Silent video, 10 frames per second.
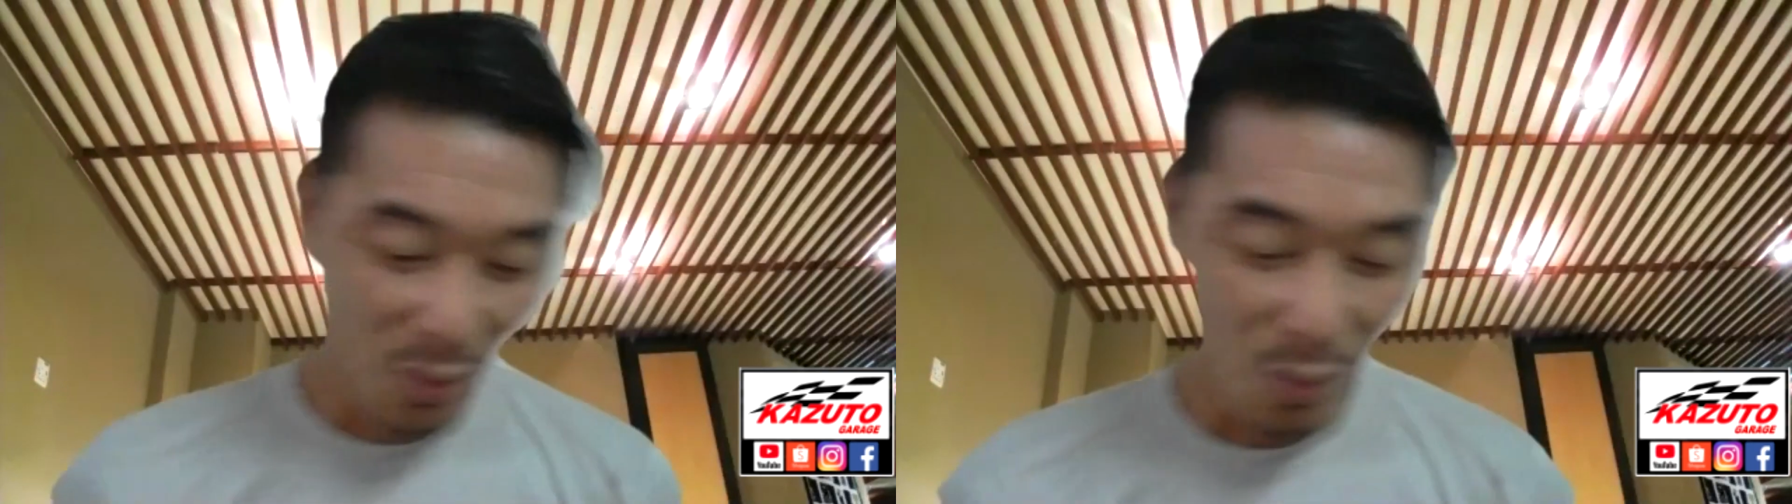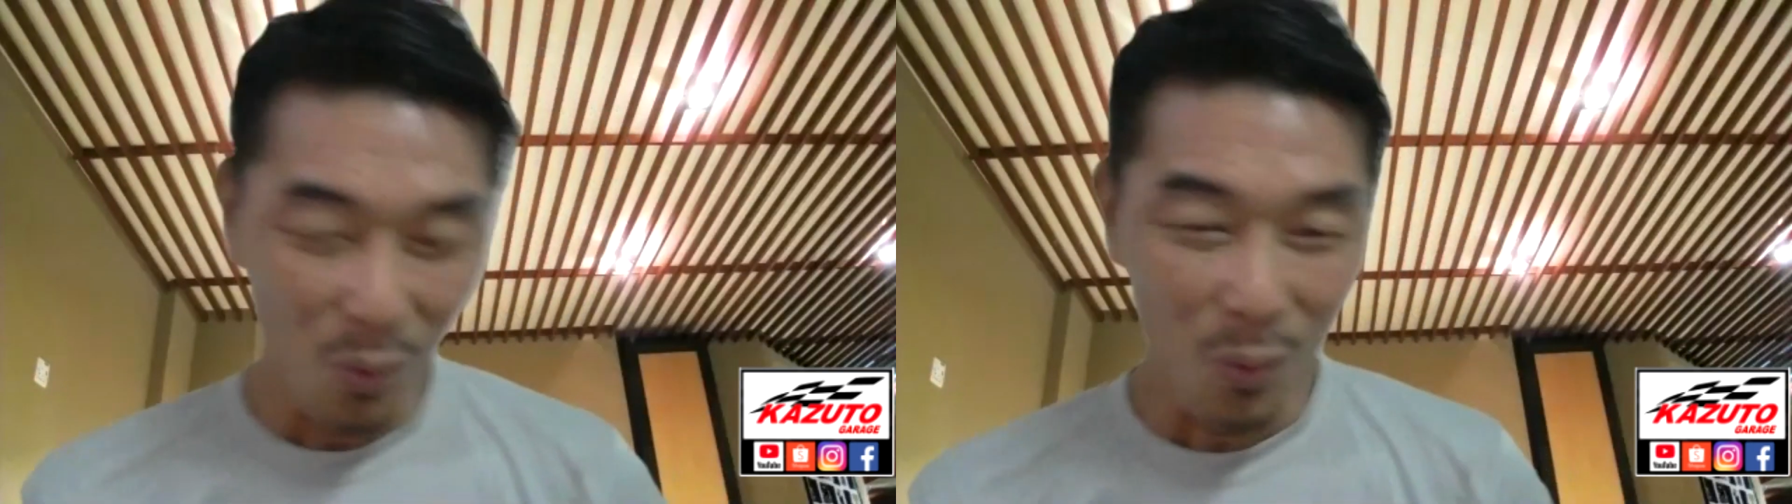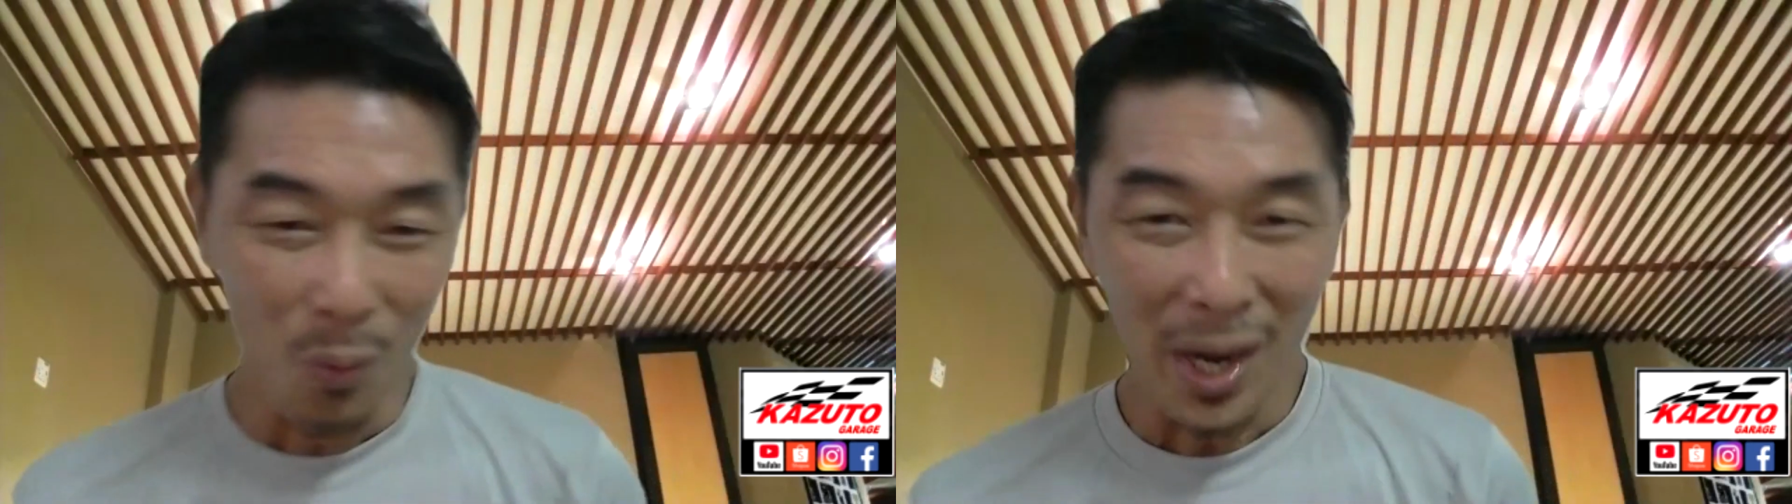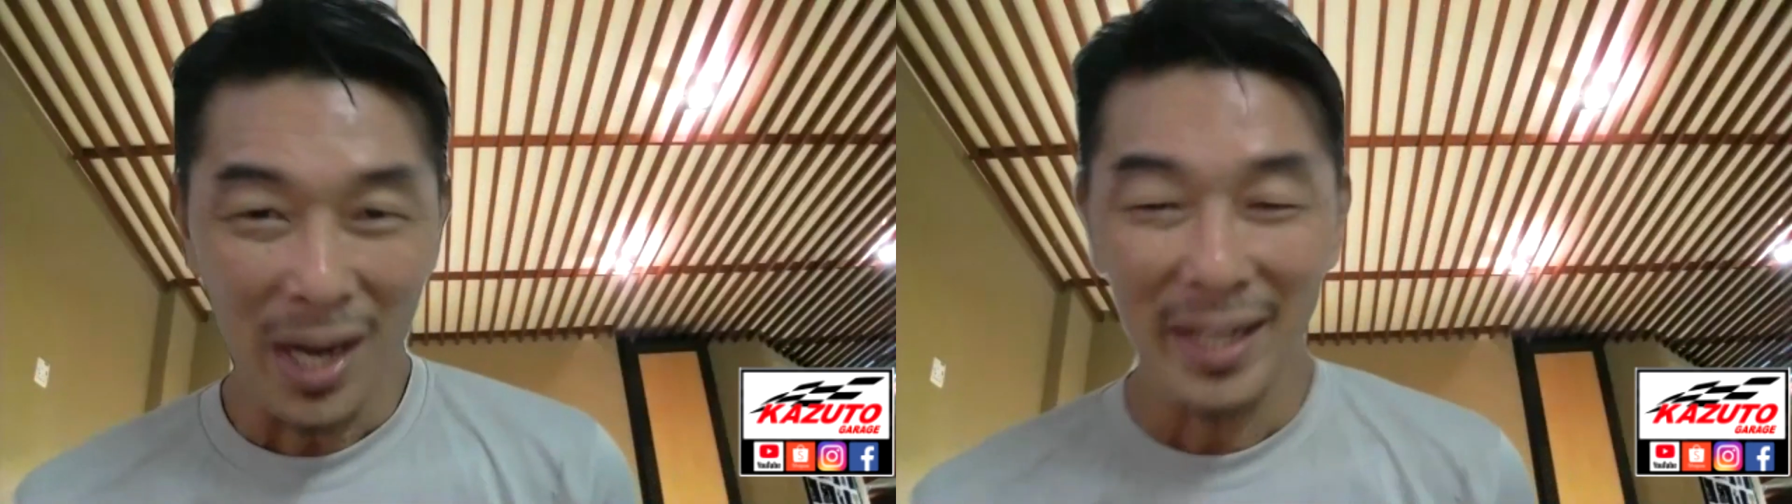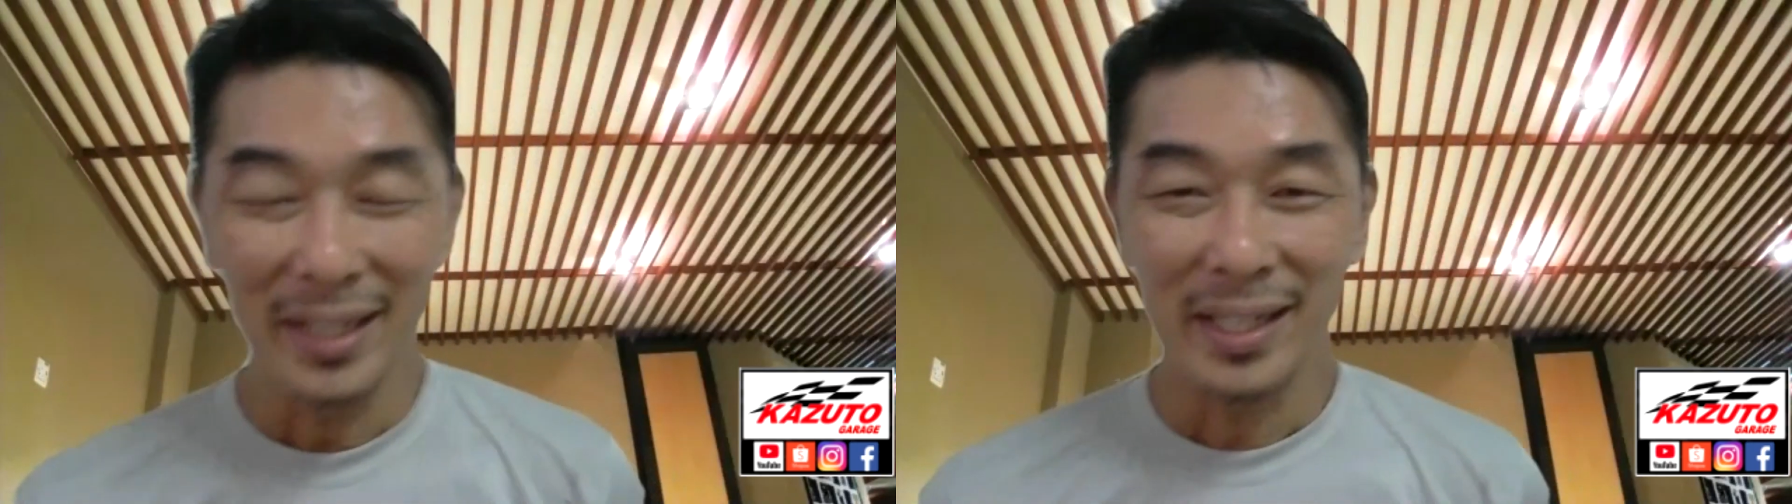Why
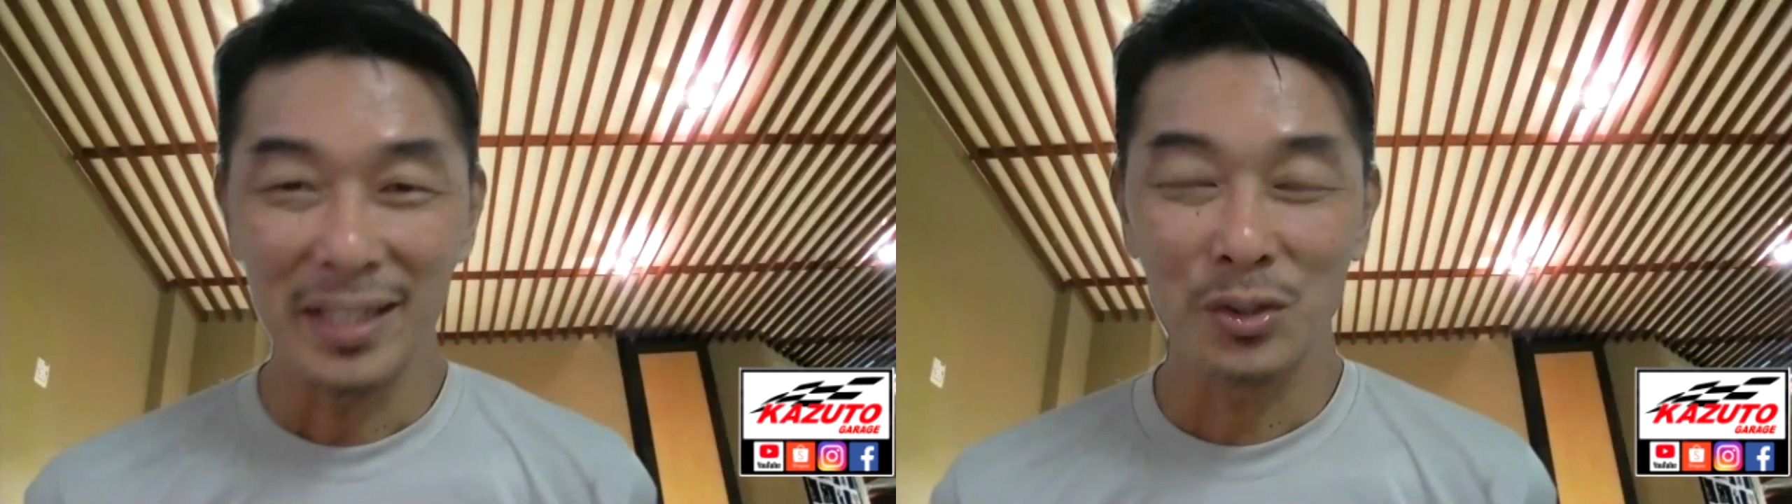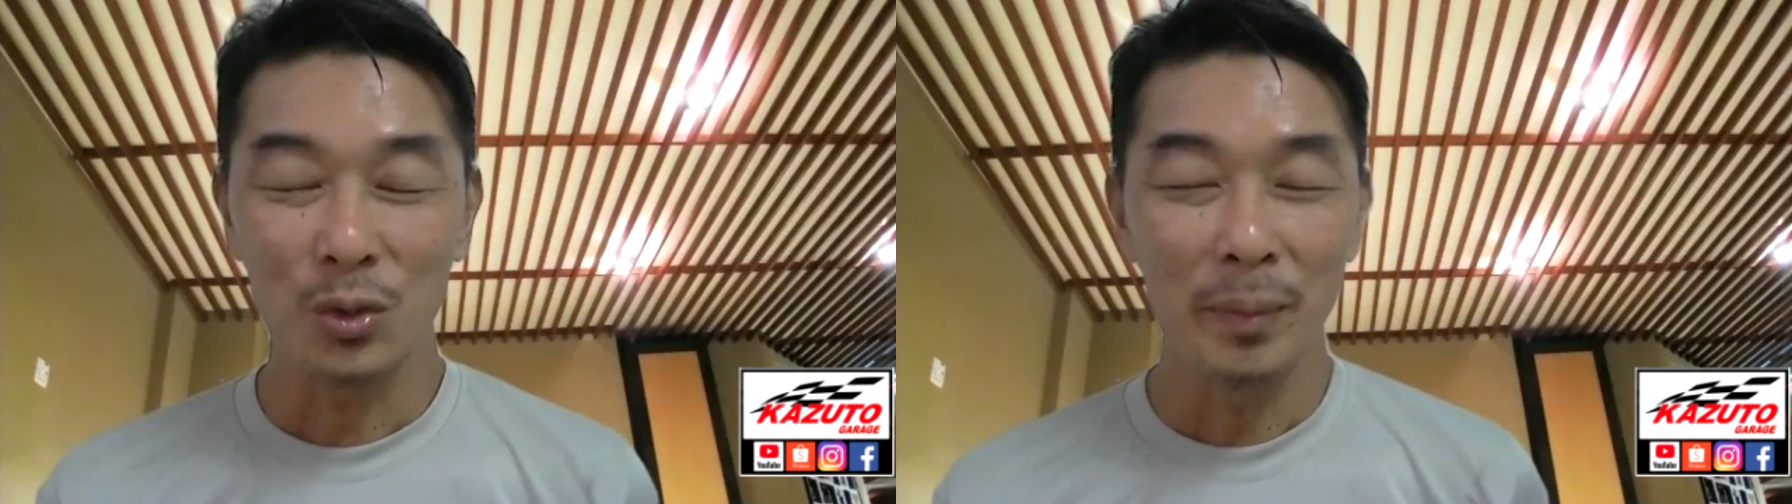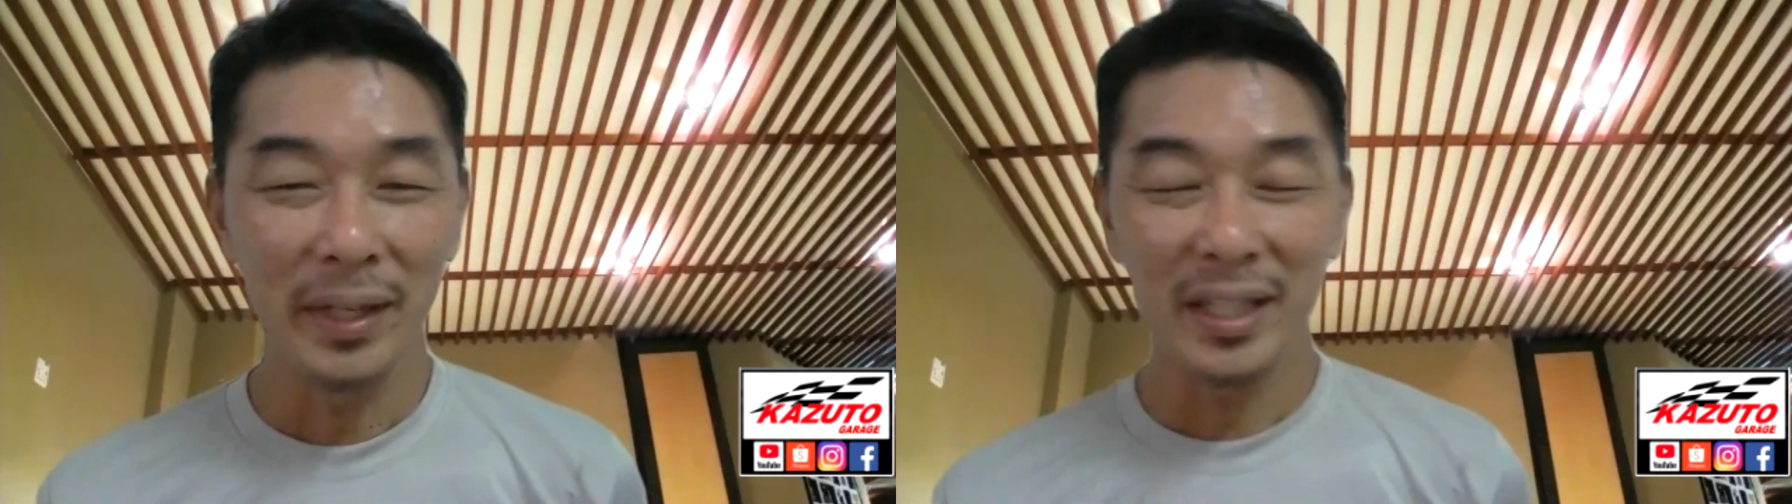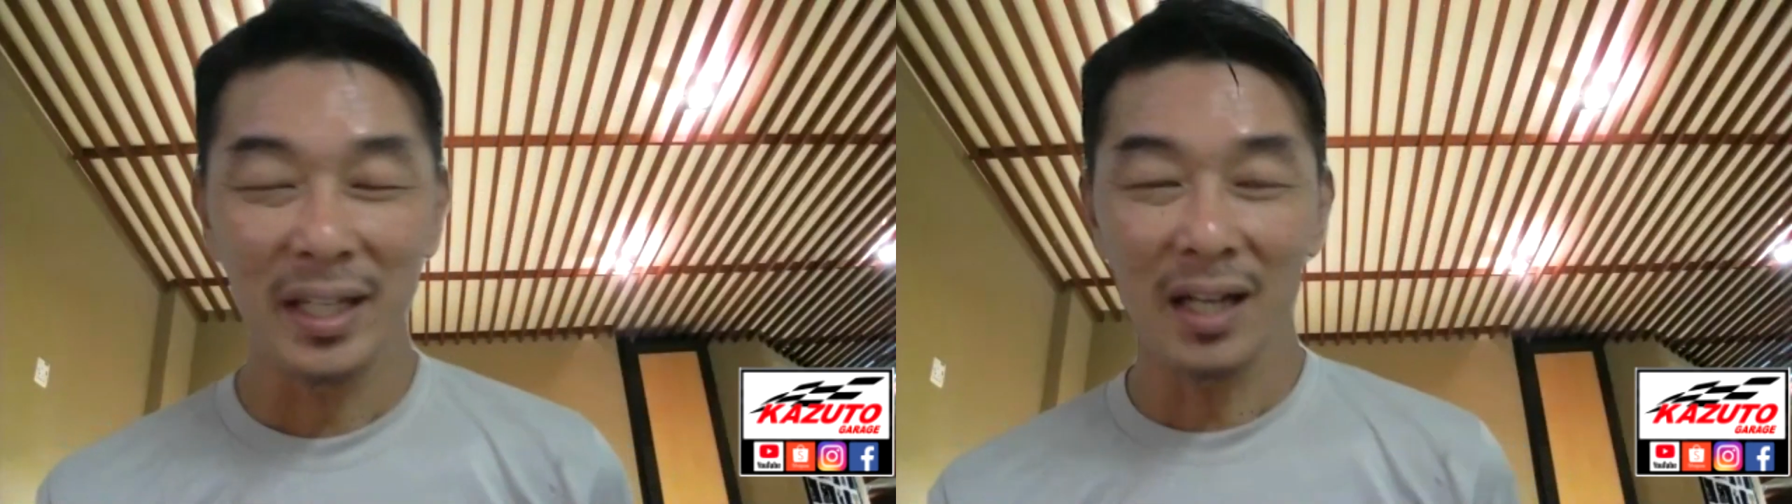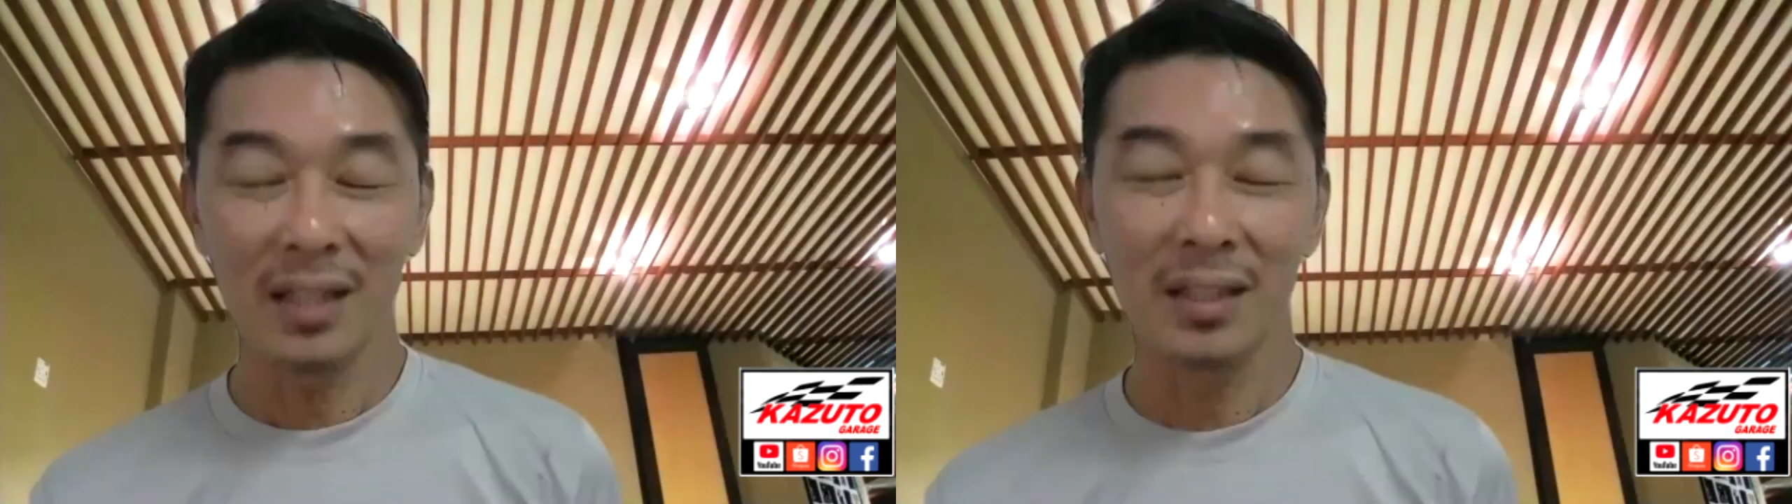there's so many
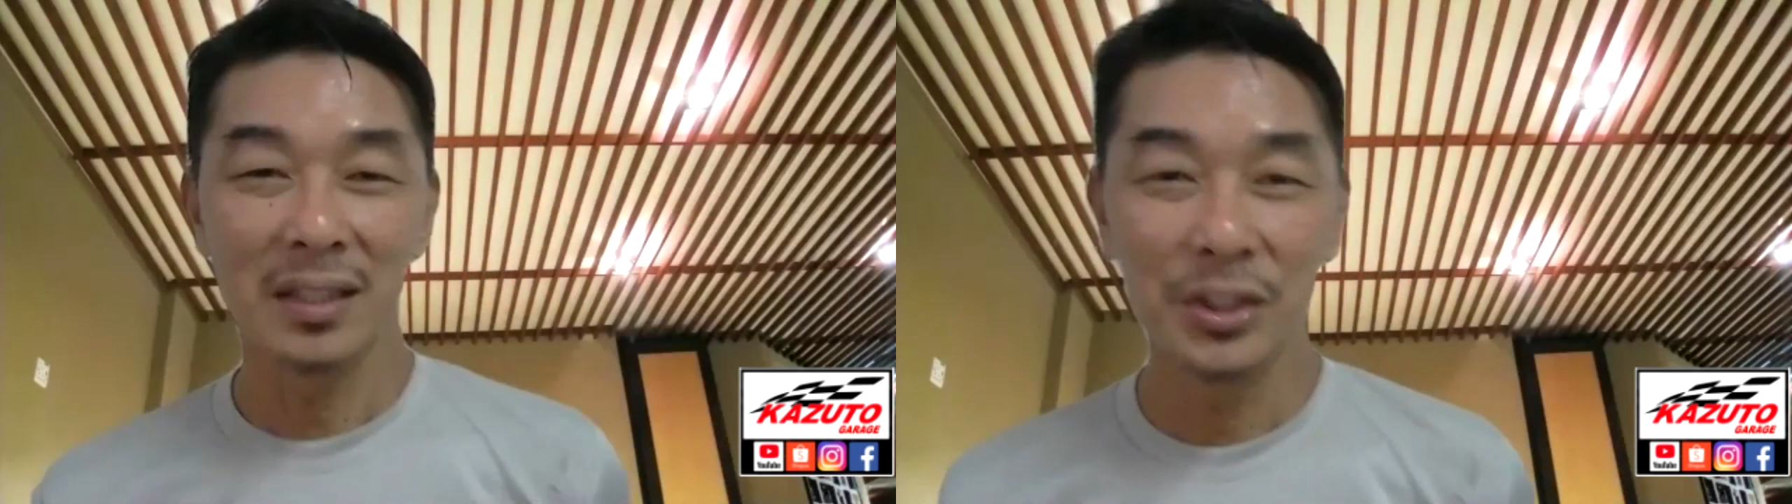color you